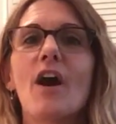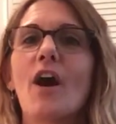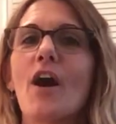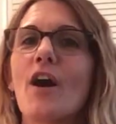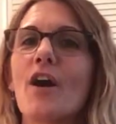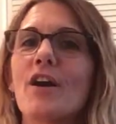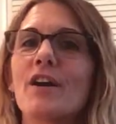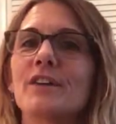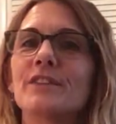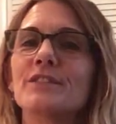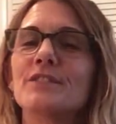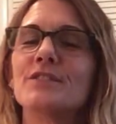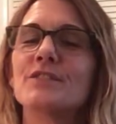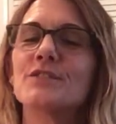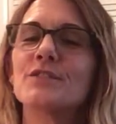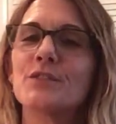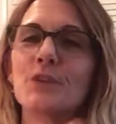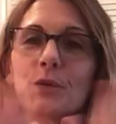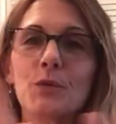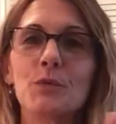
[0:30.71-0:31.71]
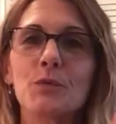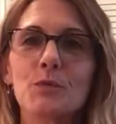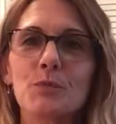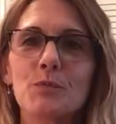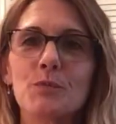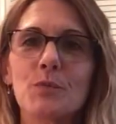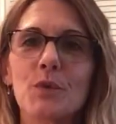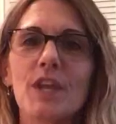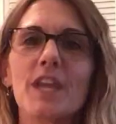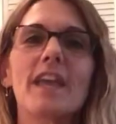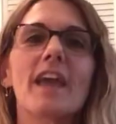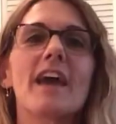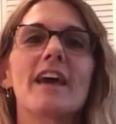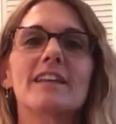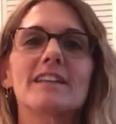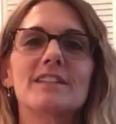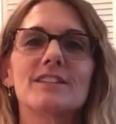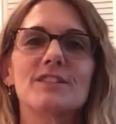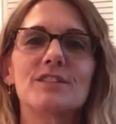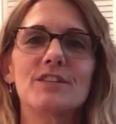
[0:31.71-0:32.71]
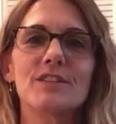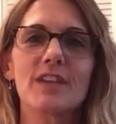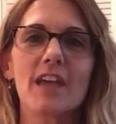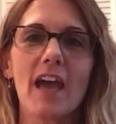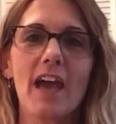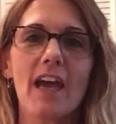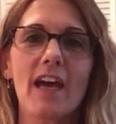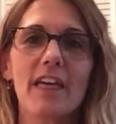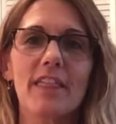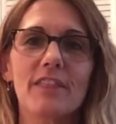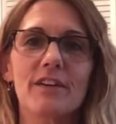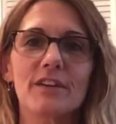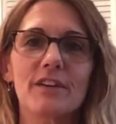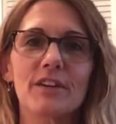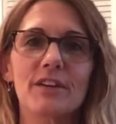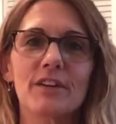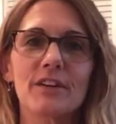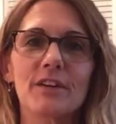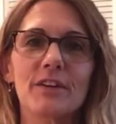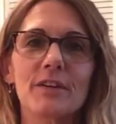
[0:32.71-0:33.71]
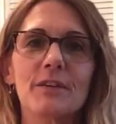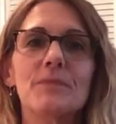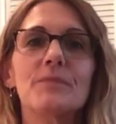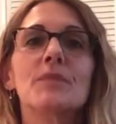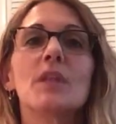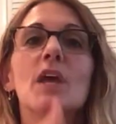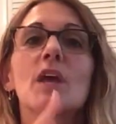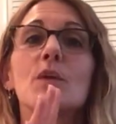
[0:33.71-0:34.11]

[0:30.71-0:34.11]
On Zoom, we get together.